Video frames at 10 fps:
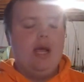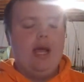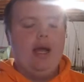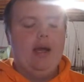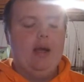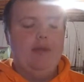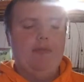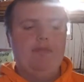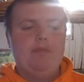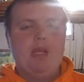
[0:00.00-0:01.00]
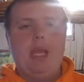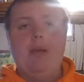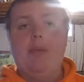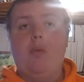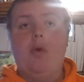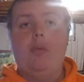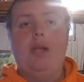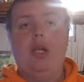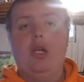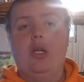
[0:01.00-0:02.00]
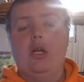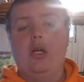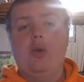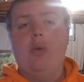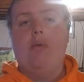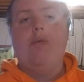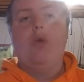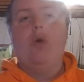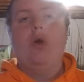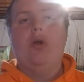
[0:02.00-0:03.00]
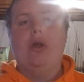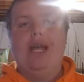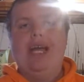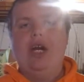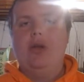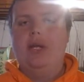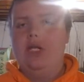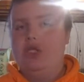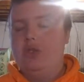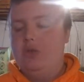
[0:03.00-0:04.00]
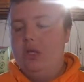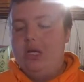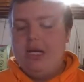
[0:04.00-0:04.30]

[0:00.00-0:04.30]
and a lot of people wanted me to do a review on the arrow that I shoot.